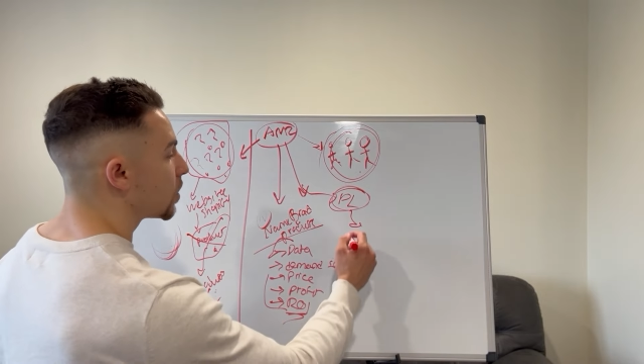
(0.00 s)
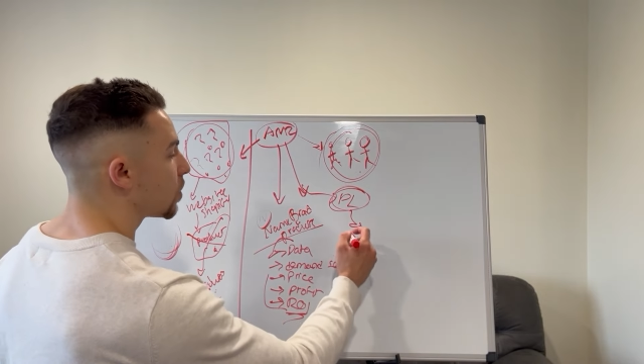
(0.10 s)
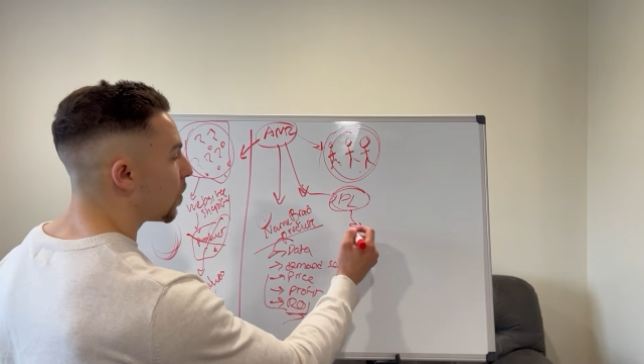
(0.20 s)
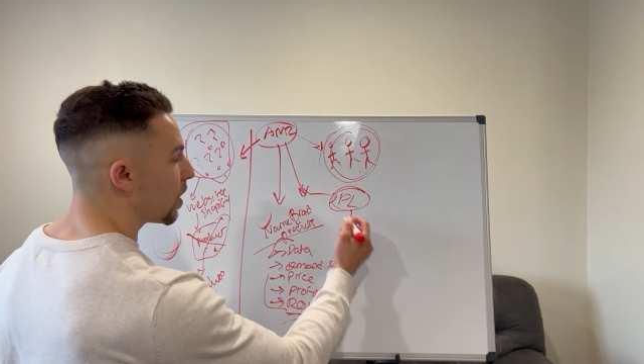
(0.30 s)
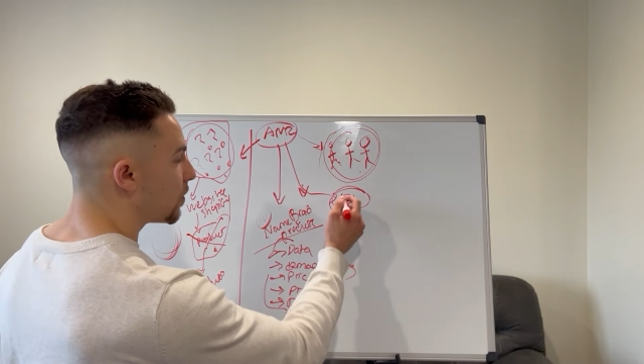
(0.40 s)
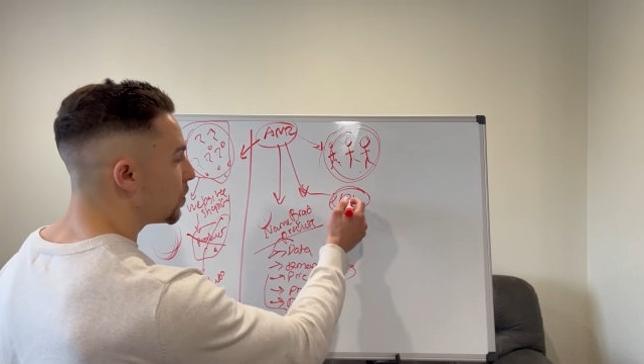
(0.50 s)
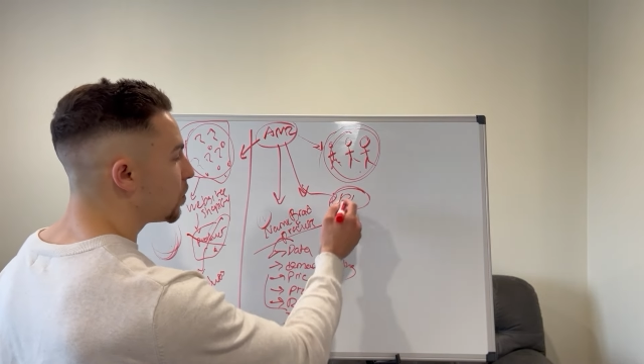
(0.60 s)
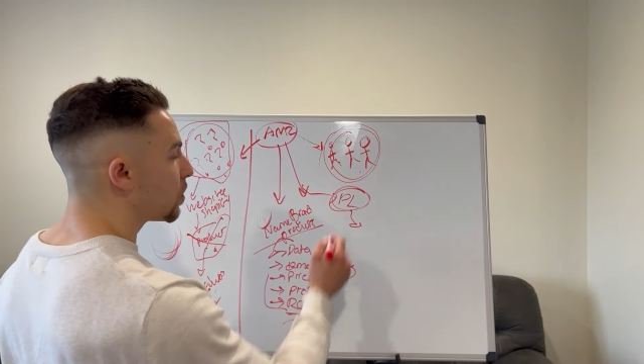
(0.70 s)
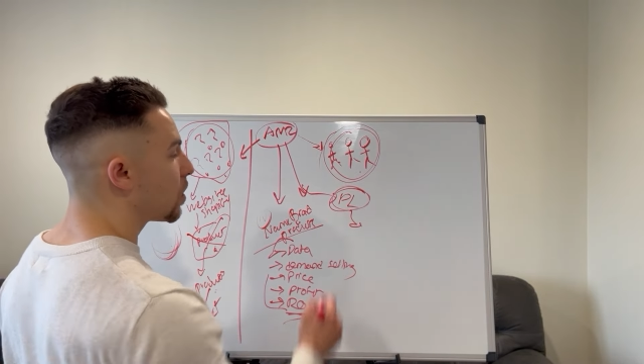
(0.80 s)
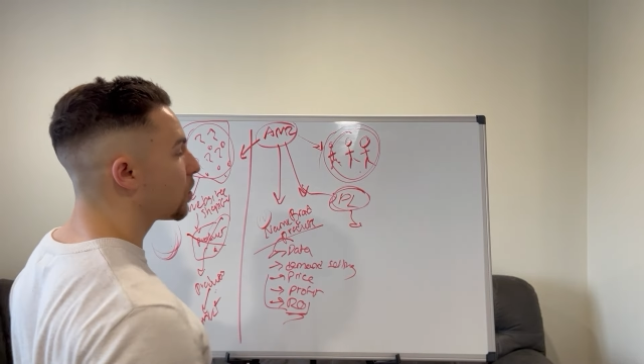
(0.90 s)
So if you
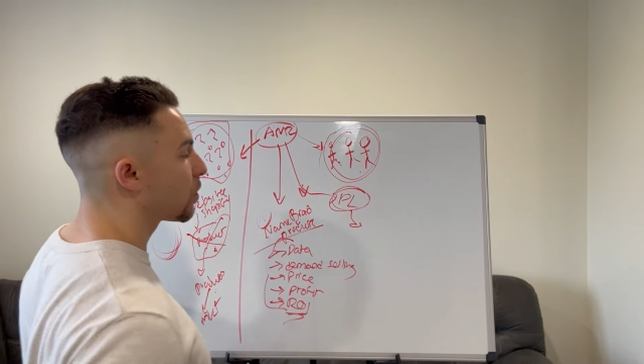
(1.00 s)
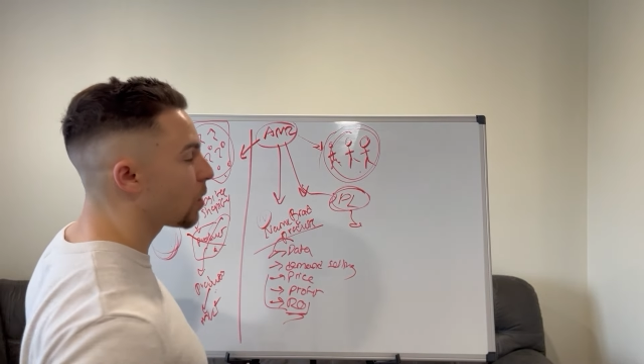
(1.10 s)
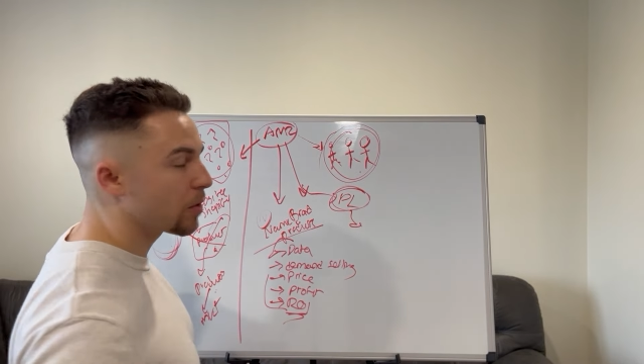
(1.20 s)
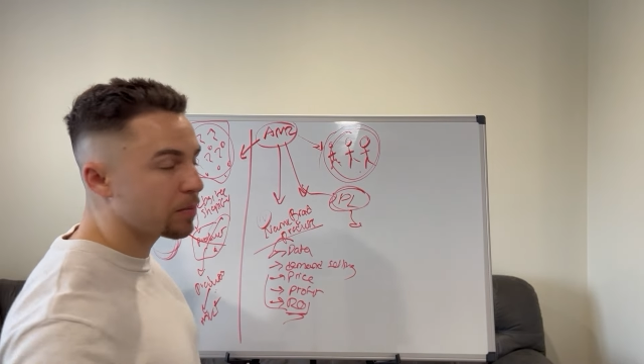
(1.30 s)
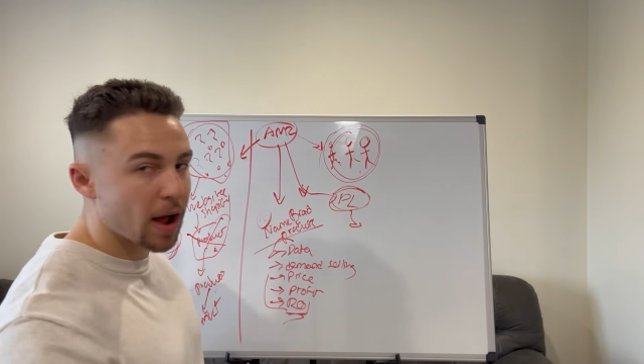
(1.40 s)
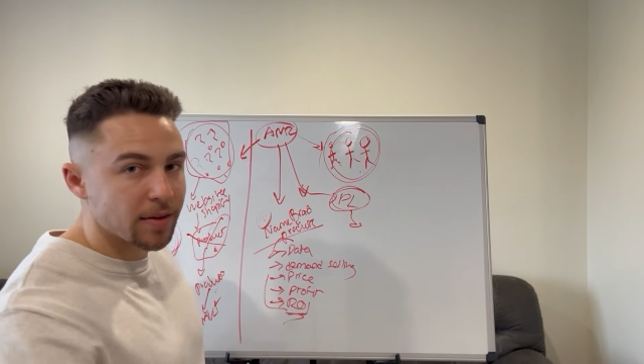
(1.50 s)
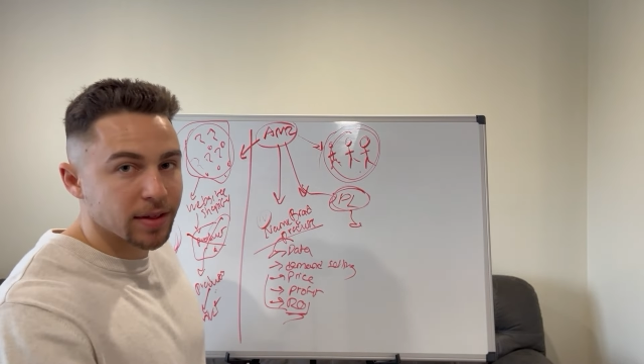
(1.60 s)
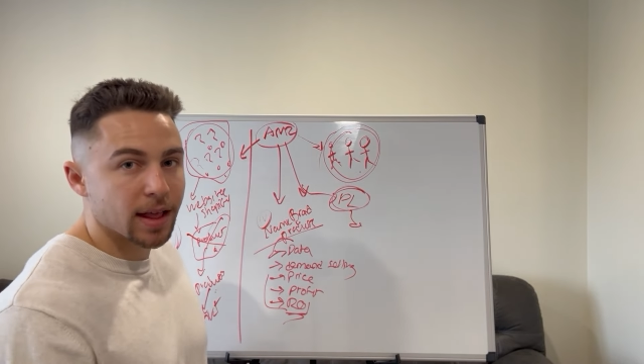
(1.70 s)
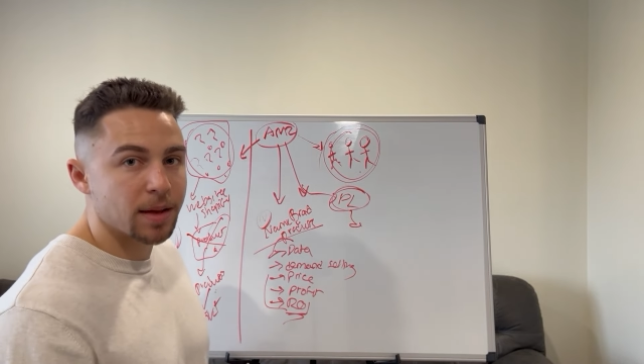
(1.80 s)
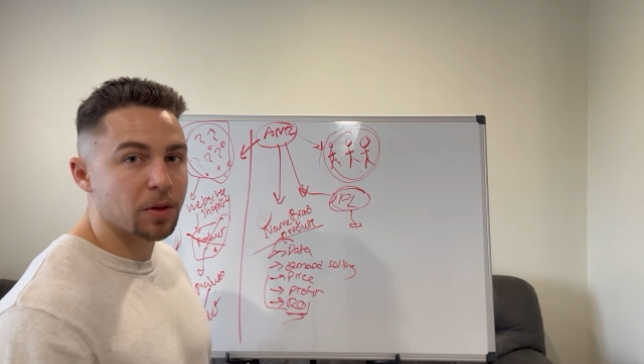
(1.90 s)
go the road of
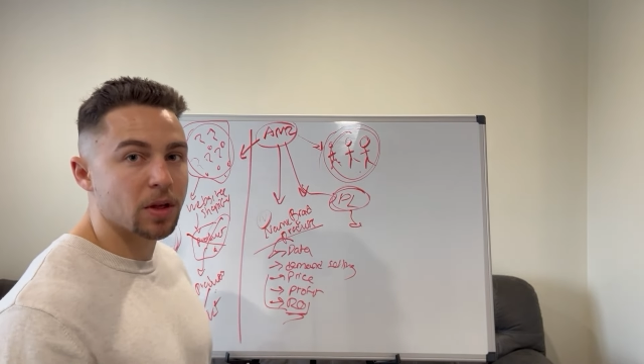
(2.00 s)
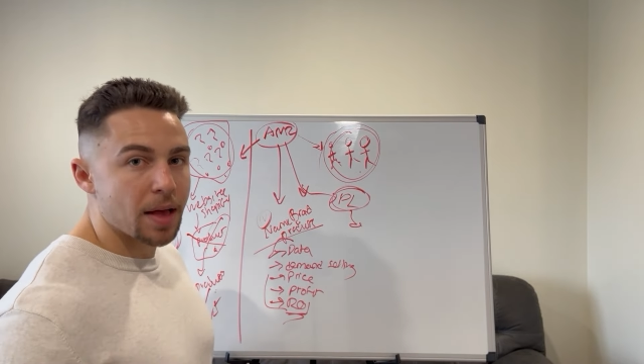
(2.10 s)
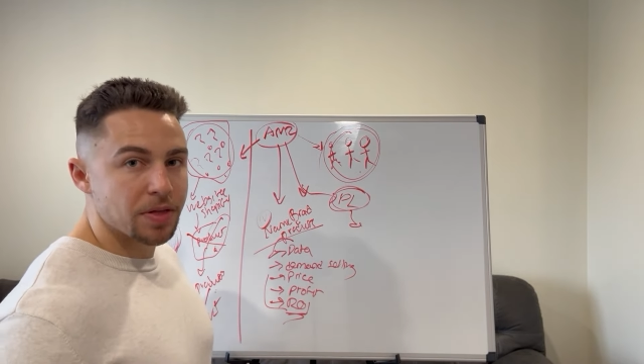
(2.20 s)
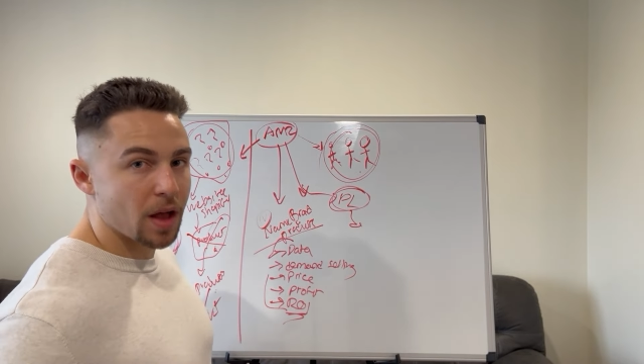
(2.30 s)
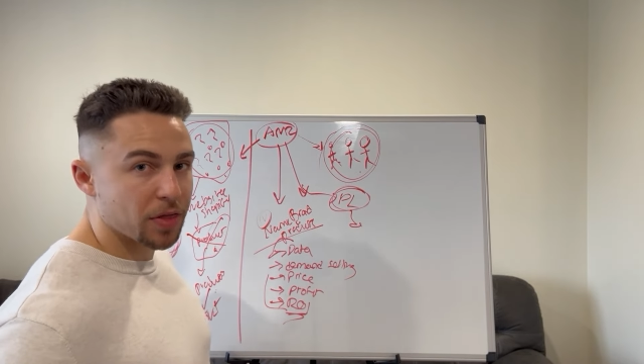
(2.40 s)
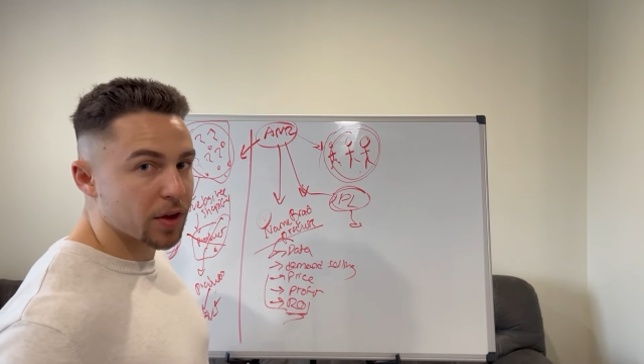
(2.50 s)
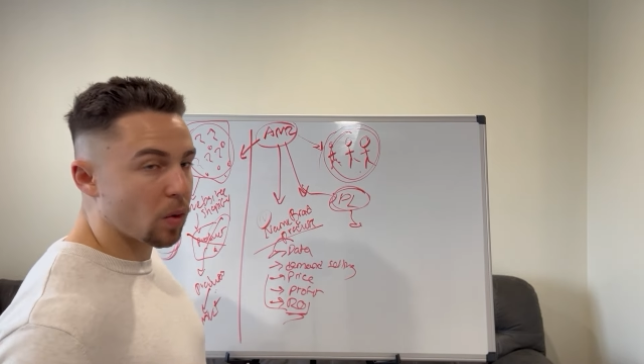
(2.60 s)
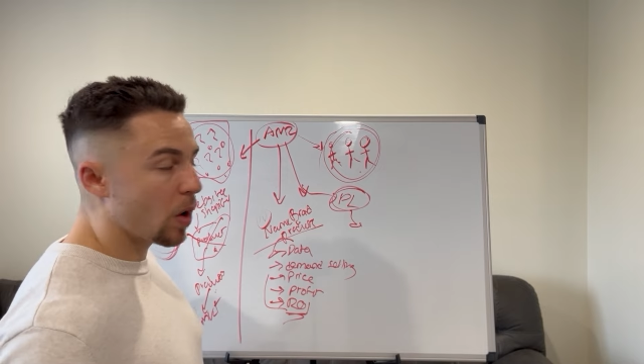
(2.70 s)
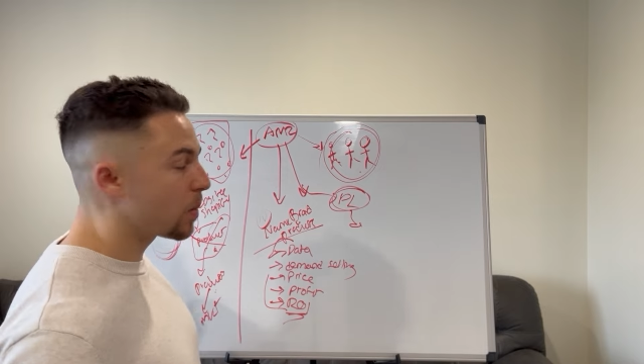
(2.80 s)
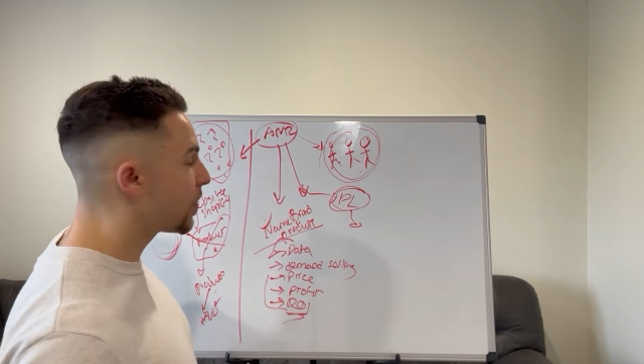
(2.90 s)
private label, nothing wrong with